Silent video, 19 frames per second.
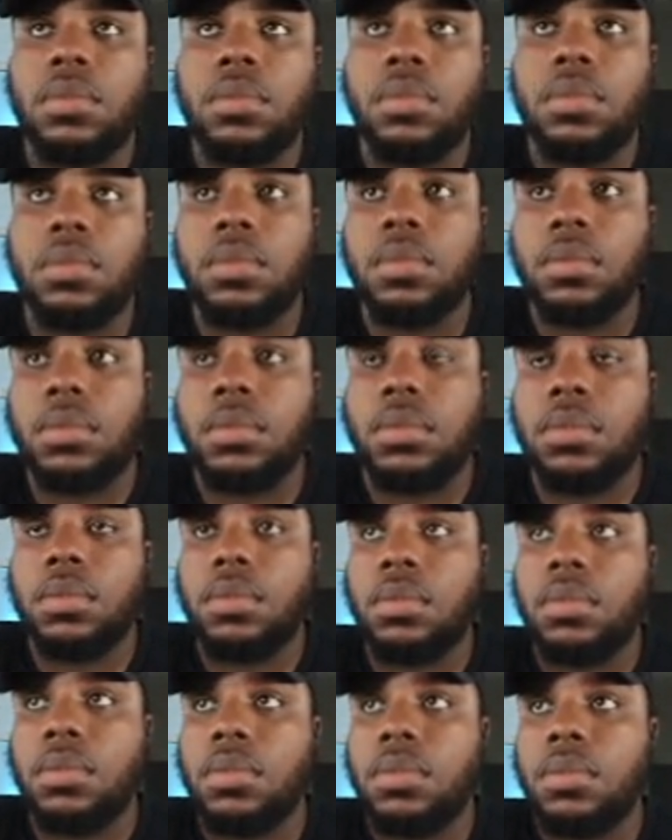
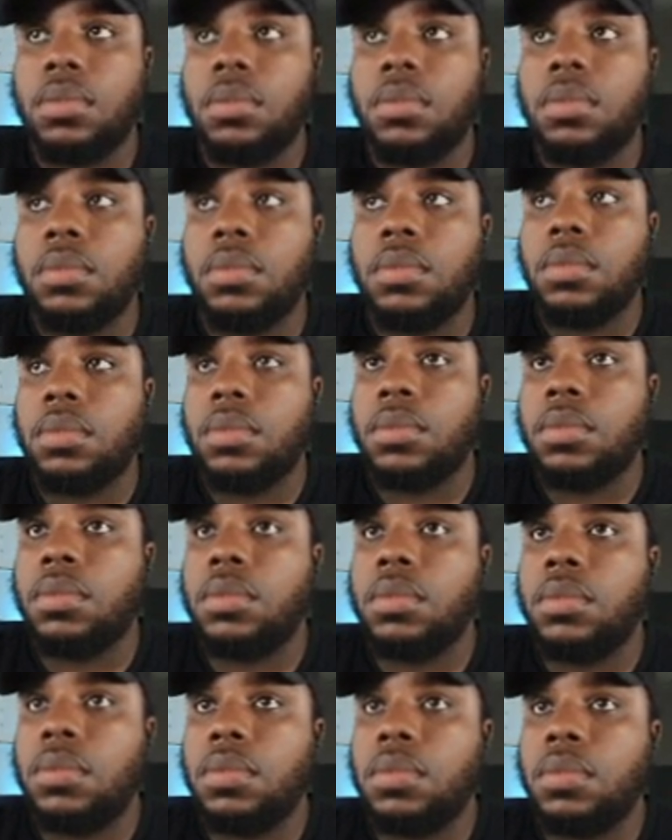
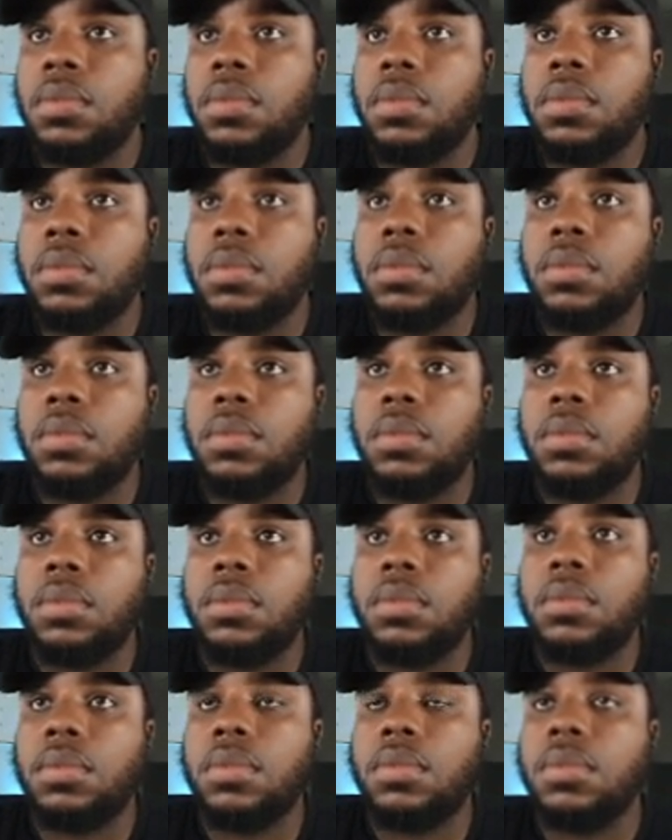
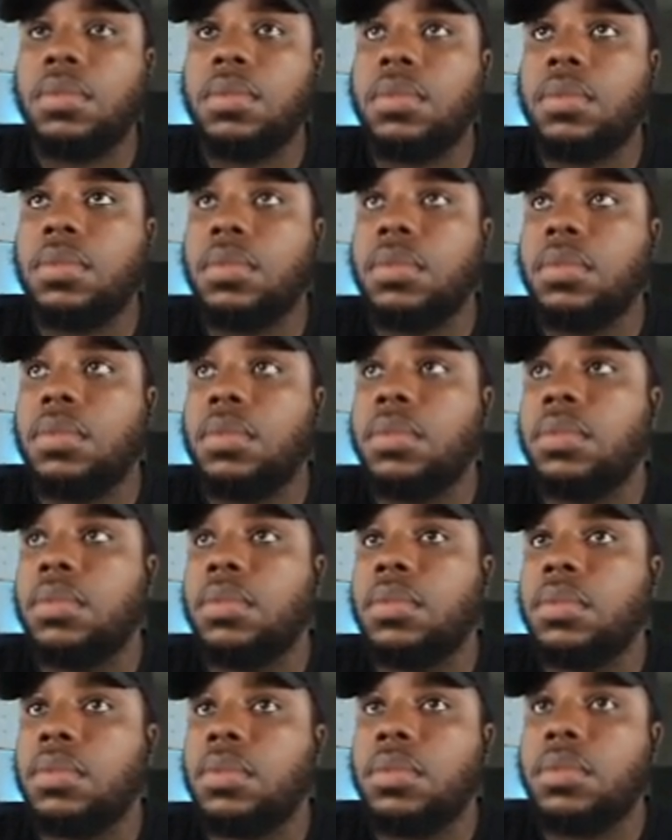
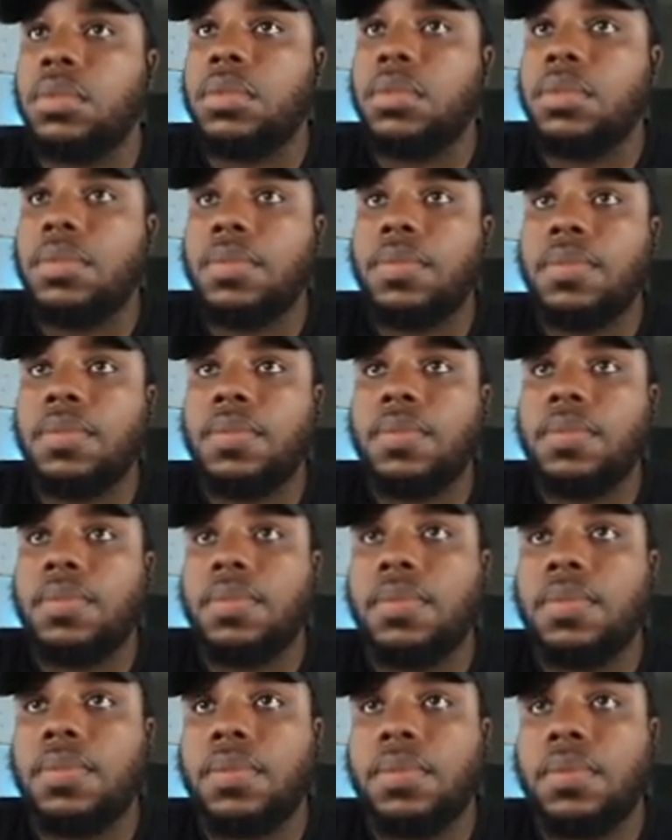
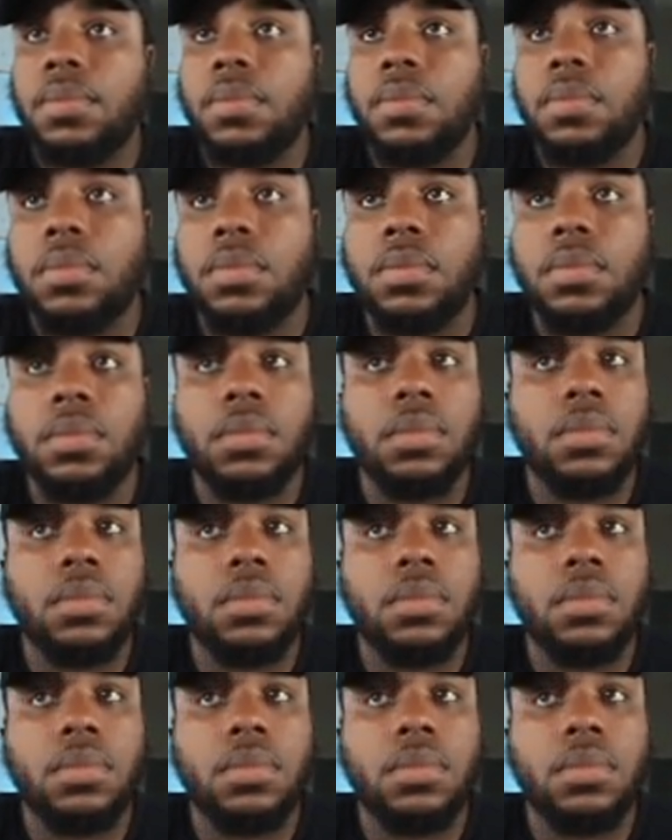(silent)